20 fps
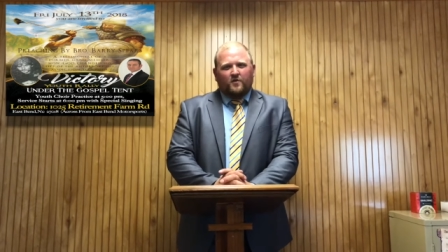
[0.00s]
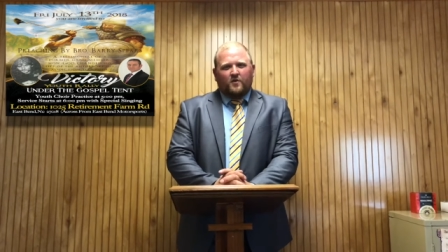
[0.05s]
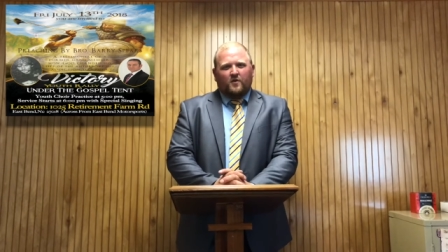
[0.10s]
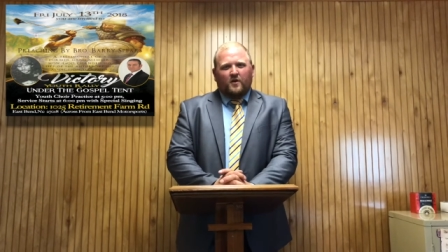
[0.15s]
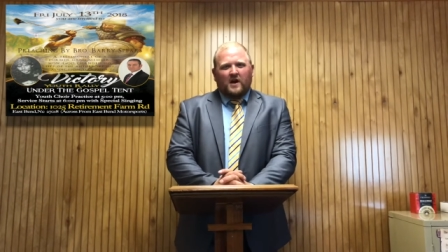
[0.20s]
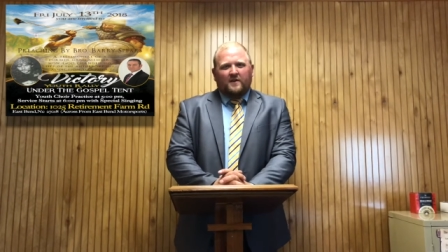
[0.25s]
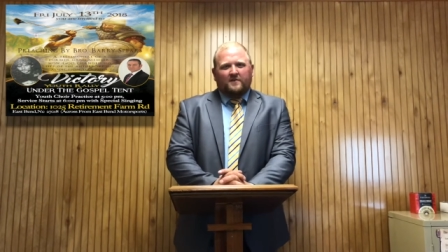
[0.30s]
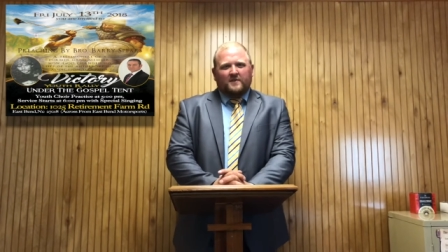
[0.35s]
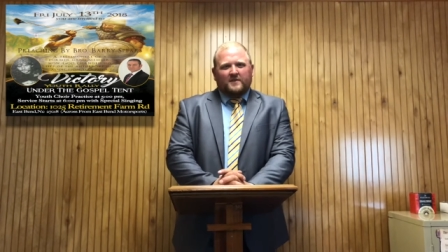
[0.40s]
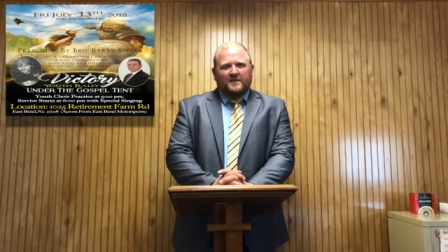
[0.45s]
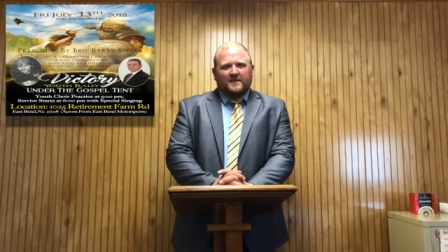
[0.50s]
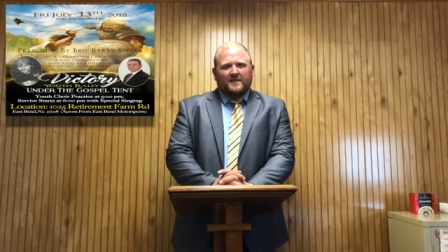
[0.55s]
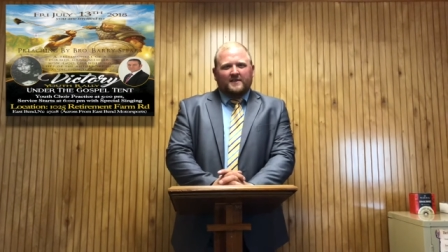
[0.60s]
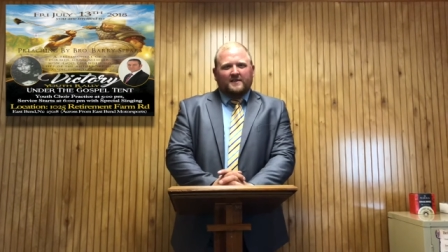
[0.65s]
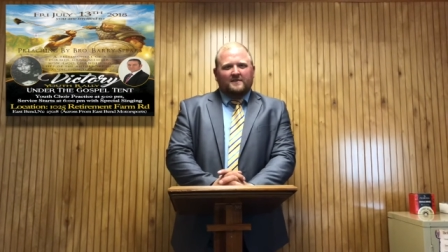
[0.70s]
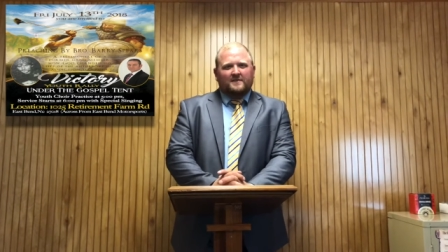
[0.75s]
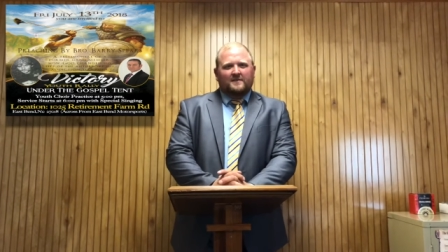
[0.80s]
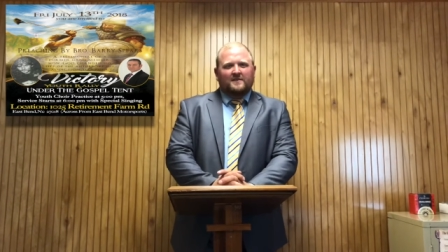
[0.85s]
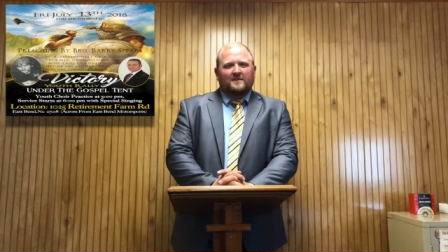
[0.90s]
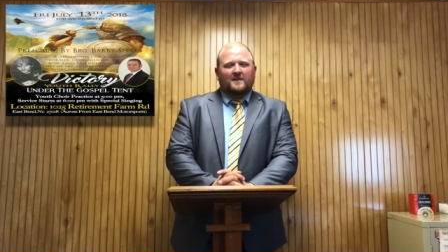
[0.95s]
we're going to have a
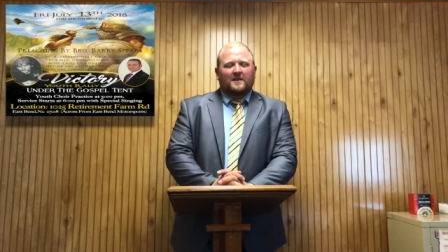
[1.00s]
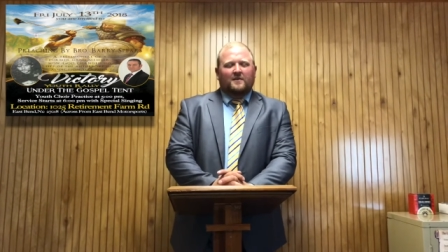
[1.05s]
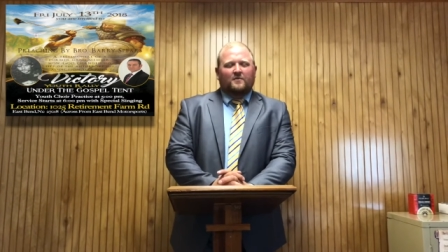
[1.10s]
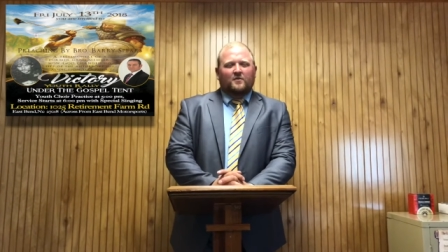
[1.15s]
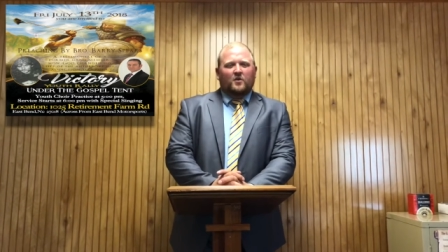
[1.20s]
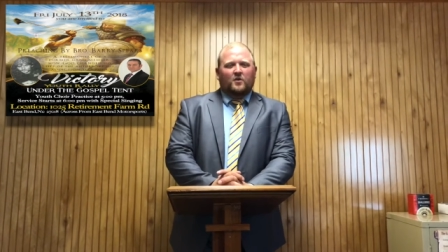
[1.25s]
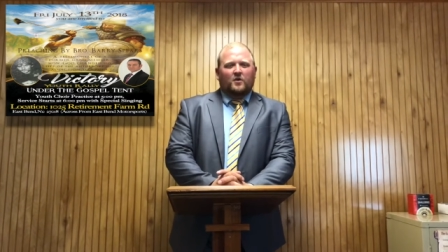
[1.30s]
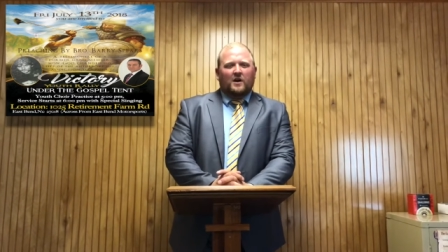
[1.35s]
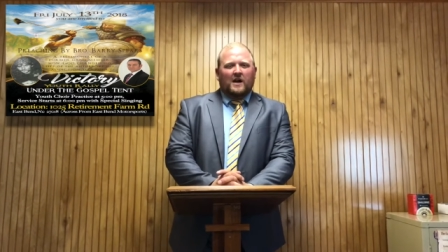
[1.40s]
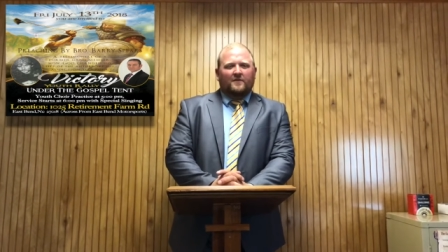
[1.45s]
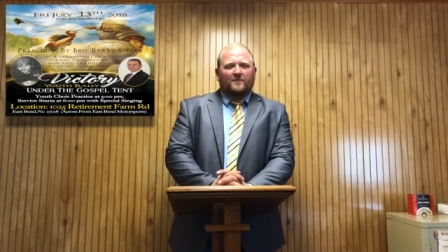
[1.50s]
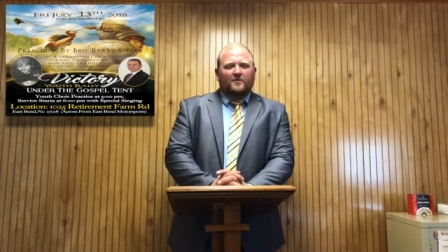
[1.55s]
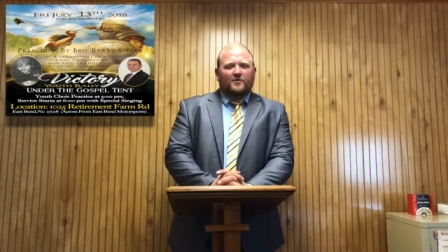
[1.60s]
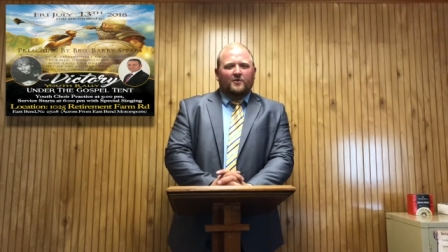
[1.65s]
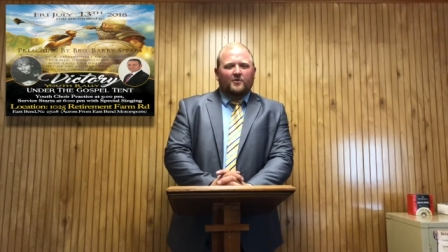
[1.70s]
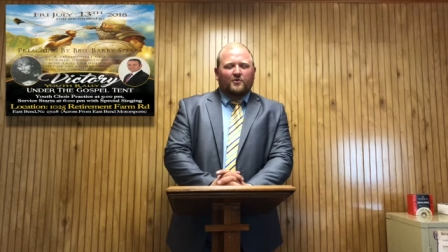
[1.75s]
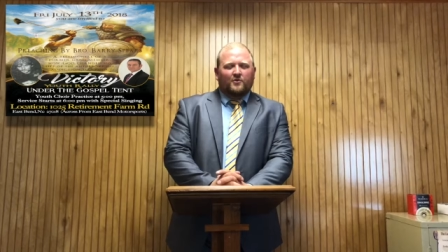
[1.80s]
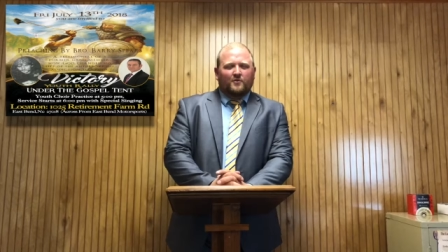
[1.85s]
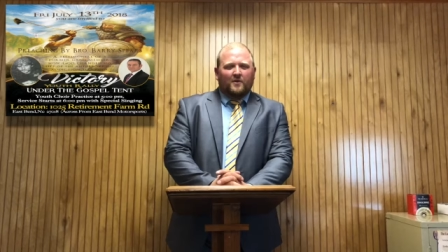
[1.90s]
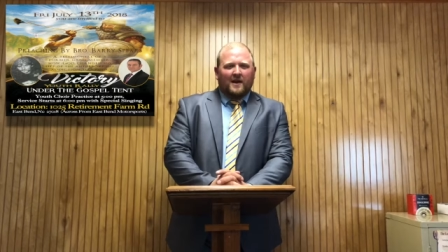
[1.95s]
tent, and we're going to have a
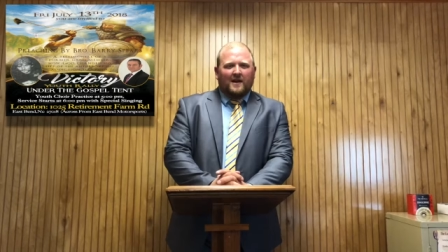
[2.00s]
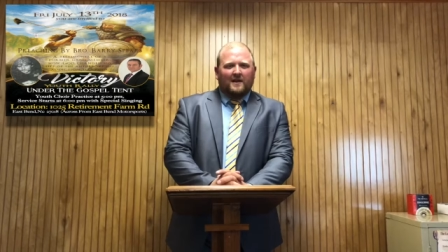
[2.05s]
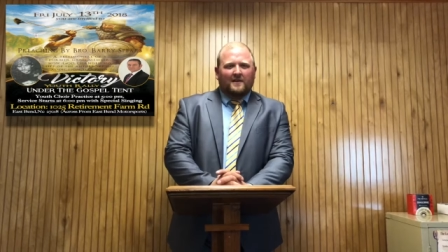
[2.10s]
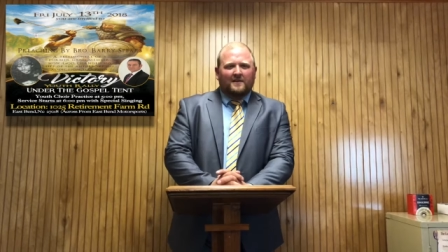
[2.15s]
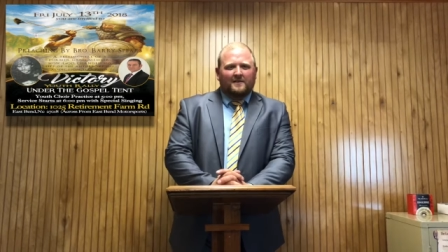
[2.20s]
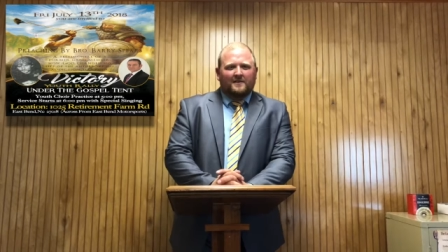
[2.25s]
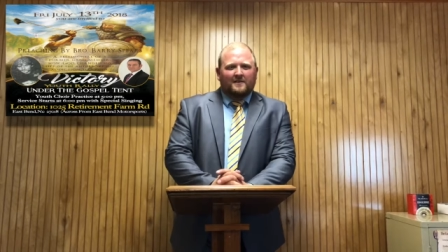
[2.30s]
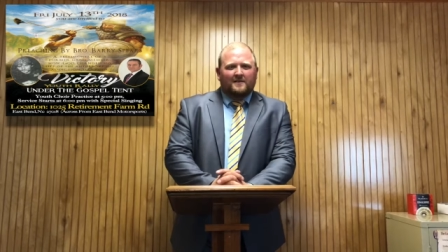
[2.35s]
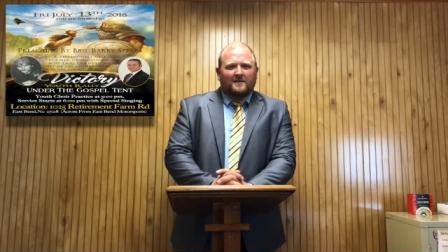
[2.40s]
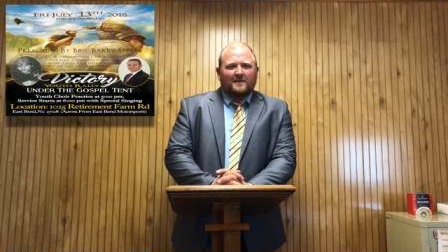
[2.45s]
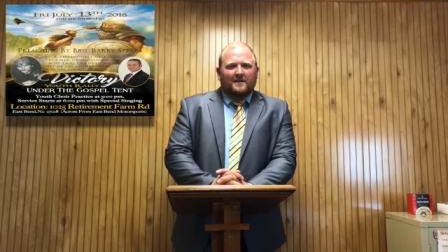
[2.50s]
youth rally.